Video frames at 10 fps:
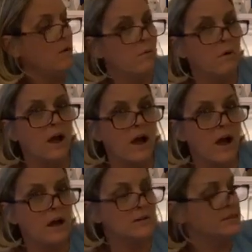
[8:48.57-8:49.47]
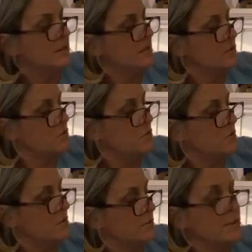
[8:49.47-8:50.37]
"Wow," said the
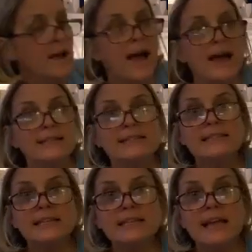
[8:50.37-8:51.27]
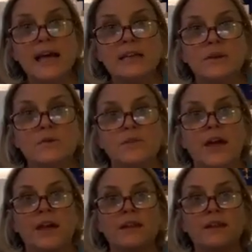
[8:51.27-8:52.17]
school. "I did not know that."